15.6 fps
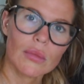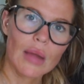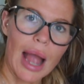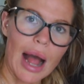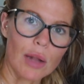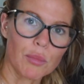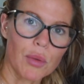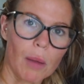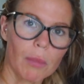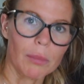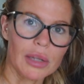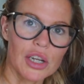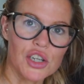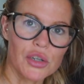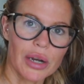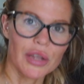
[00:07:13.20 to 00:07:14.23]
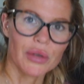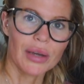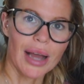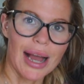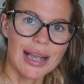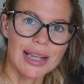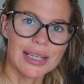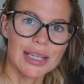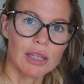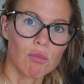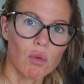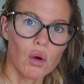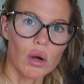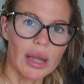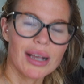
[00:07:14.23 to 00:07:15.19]
I'll probably join you guys in the
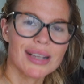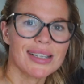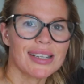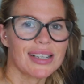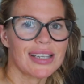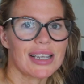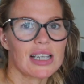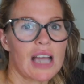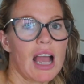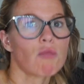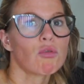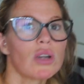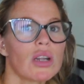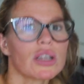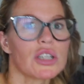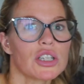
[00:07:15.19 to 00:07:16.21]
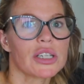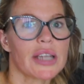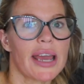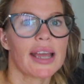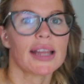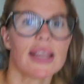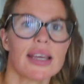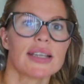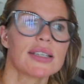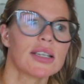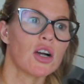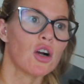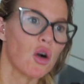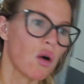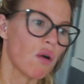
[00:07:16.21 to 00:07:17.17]
morning. Because as I said, I am going to take this
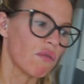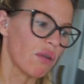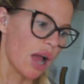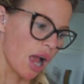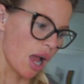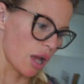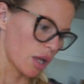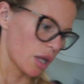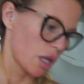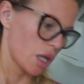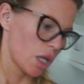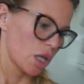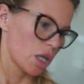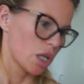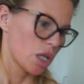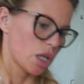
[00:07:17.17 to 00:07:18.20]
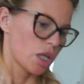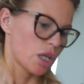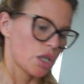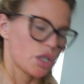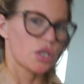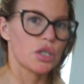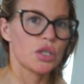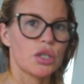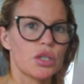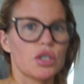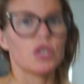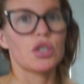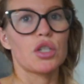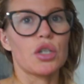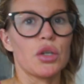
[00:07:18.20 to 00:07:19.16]
over
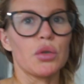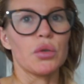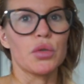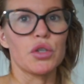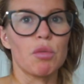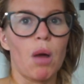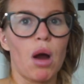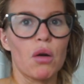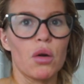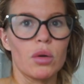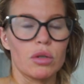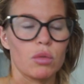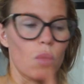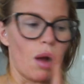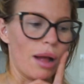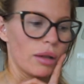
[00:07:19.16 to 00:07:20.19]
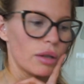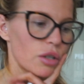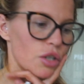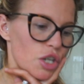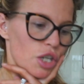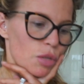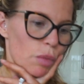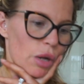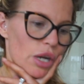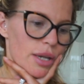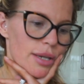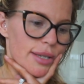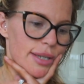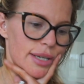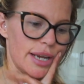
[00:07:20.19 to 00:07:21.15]
to tomorrow as well, just
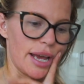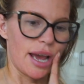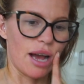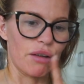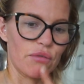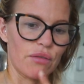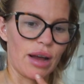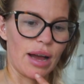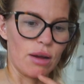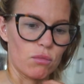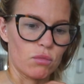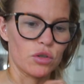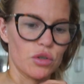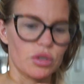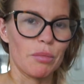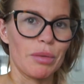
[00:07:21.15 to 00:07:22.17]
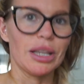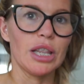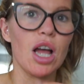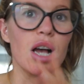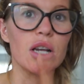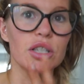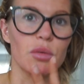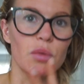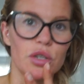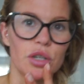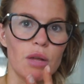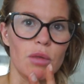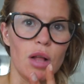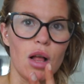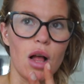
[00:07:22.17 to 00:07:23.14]
because today I found was a bit lost. There wasn't a
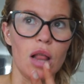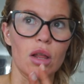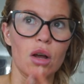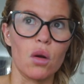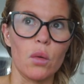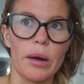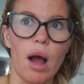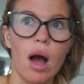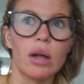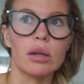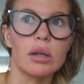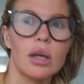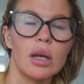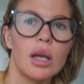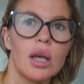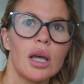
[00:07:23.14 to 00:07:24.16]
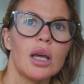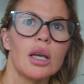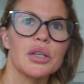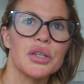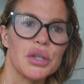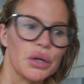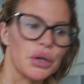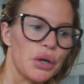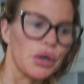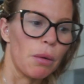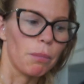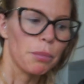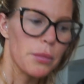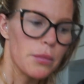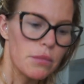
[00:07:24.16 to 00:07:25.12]
lot going on.
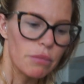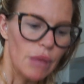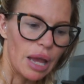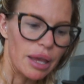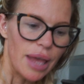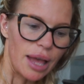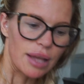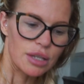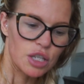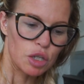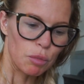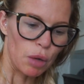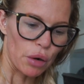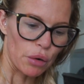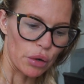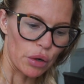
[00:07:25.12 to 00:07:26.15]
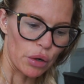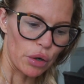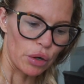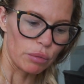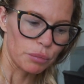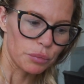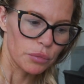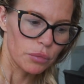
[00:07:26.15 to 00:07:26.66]
So yeah, tomorrow,